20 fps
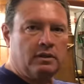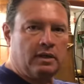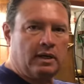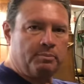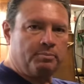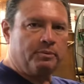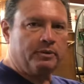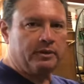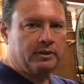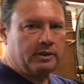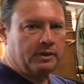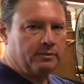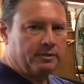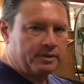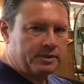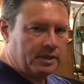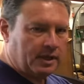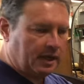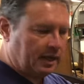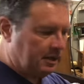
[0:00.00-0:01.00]
upper and lower
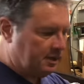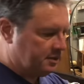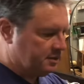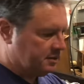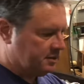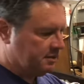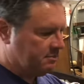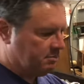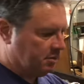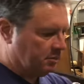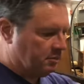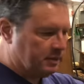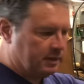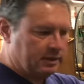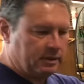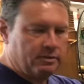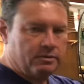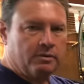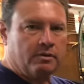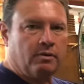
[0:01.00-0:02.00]
tanks, but with a
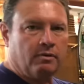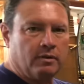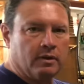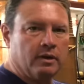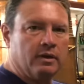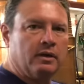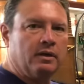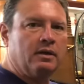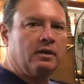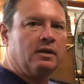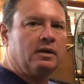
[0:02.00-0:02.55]
new core,